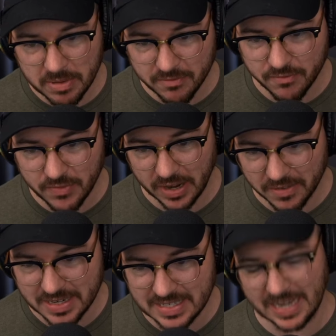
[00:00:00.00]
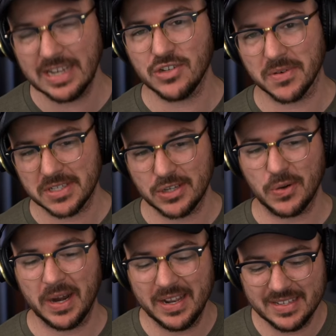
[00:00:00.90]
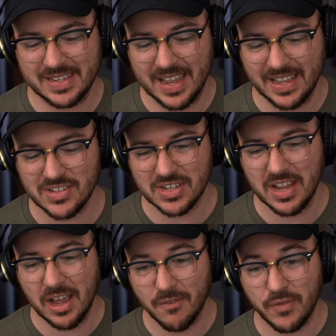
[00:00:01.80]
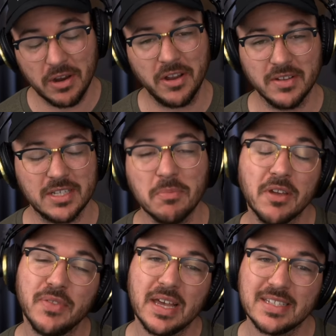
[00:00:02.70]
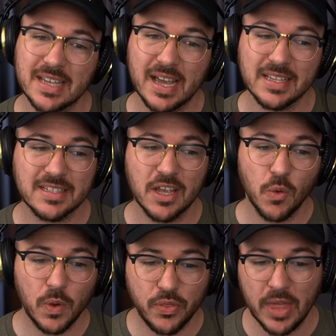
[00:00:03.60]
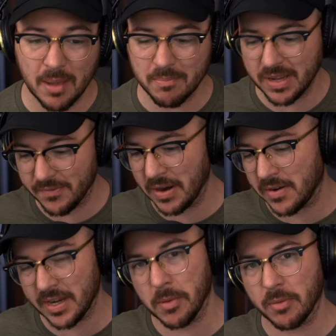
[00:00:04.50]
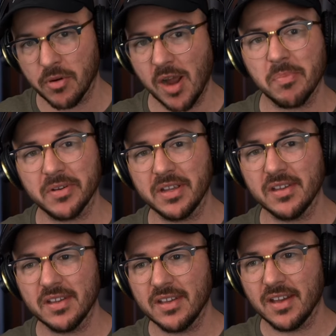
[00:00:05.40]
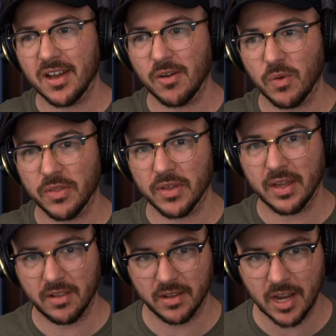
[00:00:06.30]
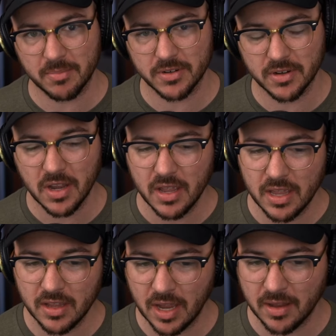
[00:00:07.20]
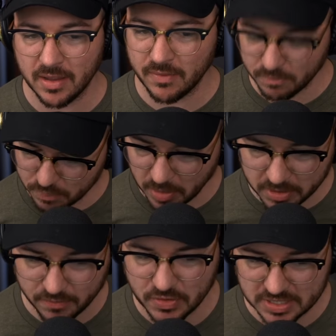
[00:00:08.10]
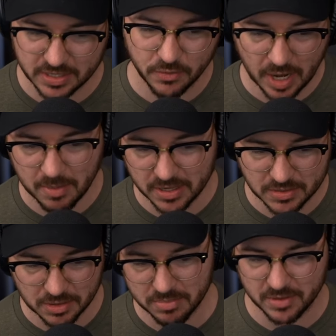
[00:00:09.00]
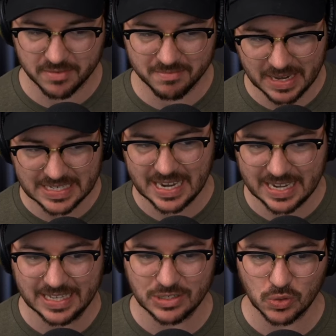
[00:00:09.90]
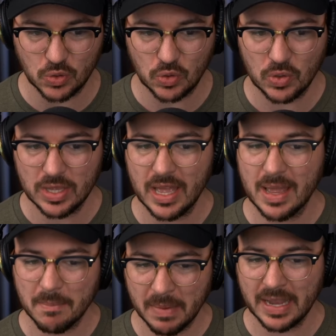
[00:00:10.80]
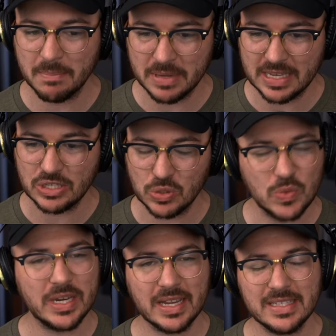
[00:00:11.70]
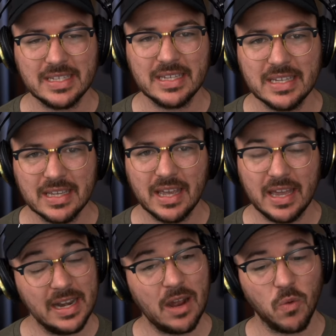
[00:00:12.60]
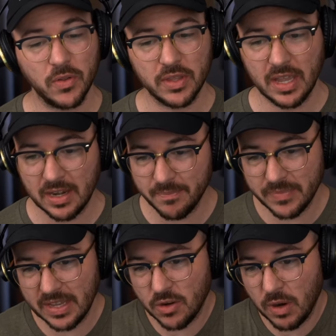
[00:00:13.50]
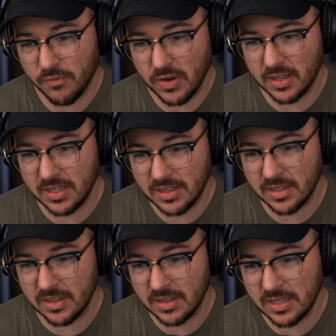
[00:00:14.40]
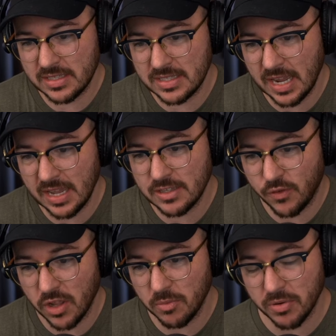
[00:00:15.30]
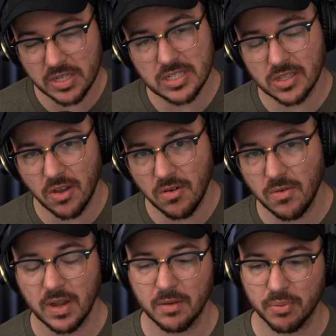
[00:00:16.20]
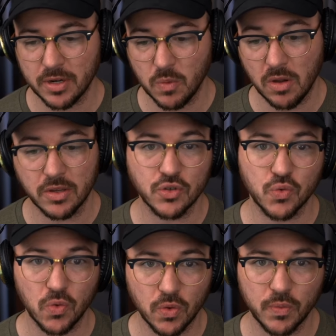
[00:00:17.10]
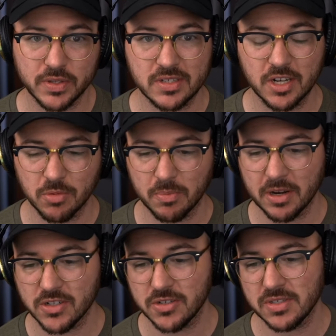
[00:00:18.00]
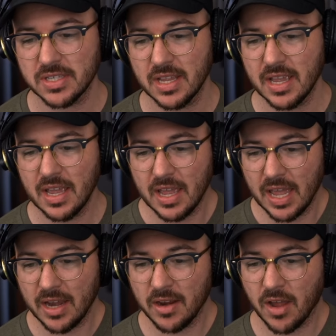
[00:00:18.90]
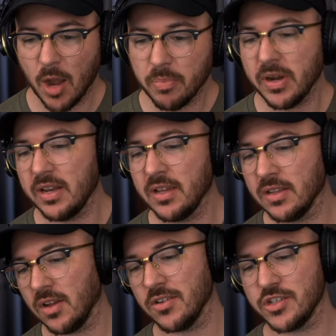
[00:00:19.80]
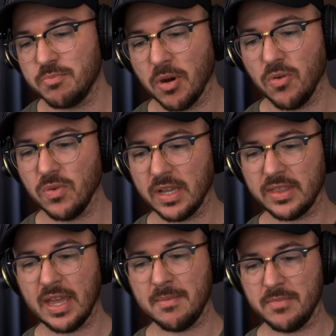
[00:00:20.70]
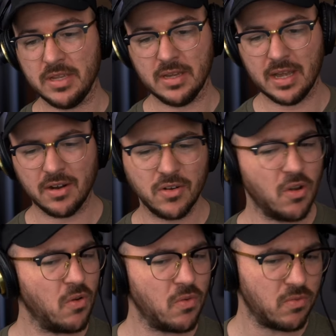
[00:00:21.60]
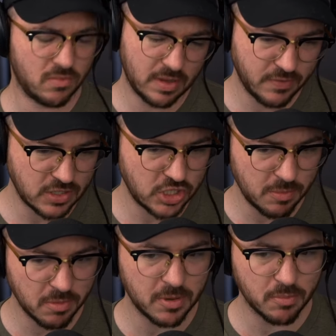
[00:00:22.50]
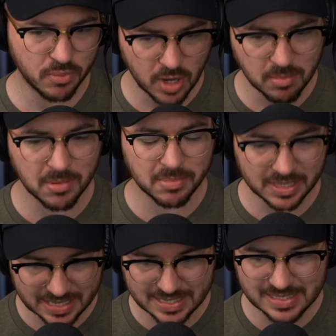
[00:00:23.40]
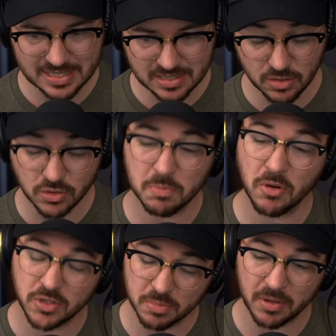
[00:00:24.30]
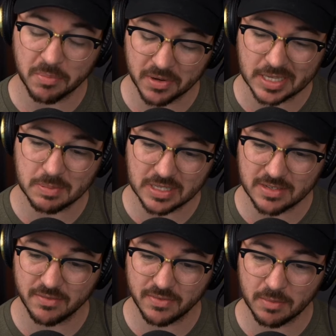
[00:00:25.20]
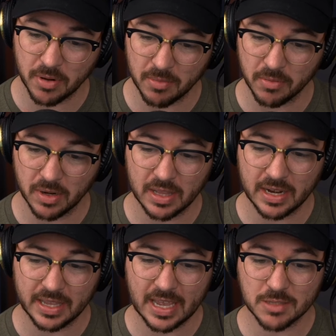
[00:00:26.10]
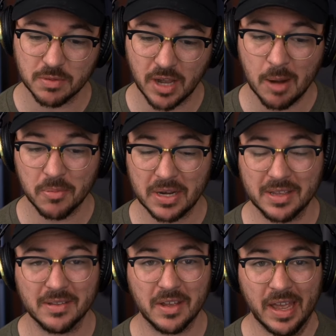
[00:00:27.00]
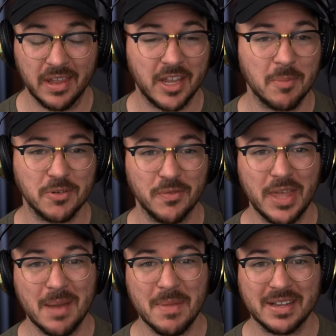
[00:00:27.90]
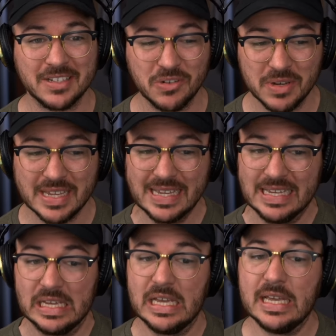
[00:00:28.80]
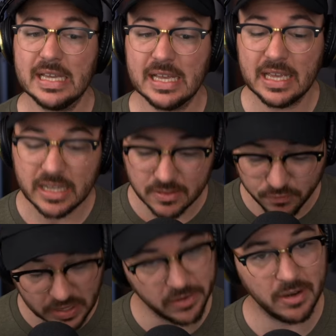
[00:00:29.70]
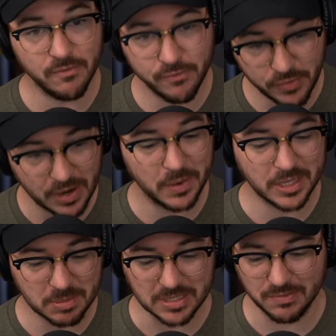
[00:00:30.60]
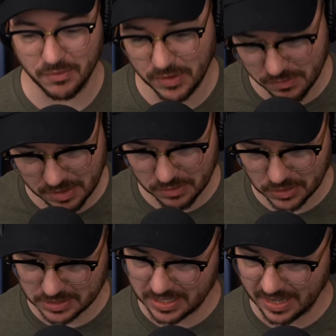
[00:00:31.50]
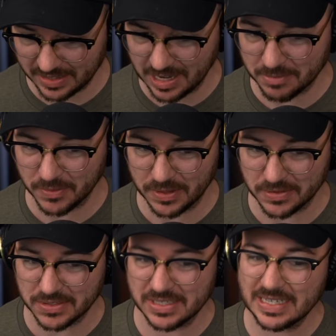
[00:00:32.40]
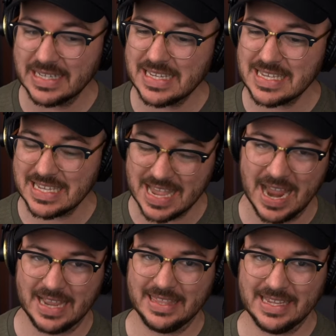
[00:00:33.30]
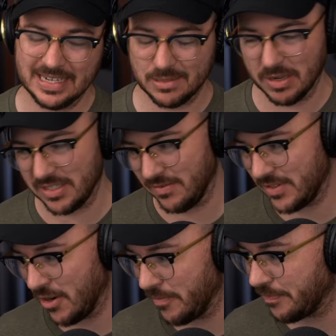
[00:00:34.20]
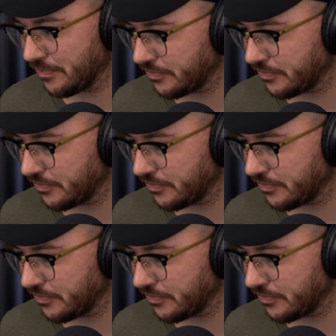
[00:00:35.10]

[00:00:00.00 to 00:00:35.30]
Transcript: be very dangerous to try to catch a fairing, something of that size, with that big of aerodynamic property with a helicopter. It probably could physically grab onto it, but maintaining control might be too dicey and not worth it. And quite frankly, it's falling pretty slow and pretty well controlled with the steerable parachutes. And operating a large boat like that, I don't know if it's cheaper, but it probably is. Those boats are probably pretty expensive. They probably run a lot of gas, but operating a helicopter of that magnitude is very, very expensive. If you haven't ever looked into helicopter rentals, yeah, they get expensive. So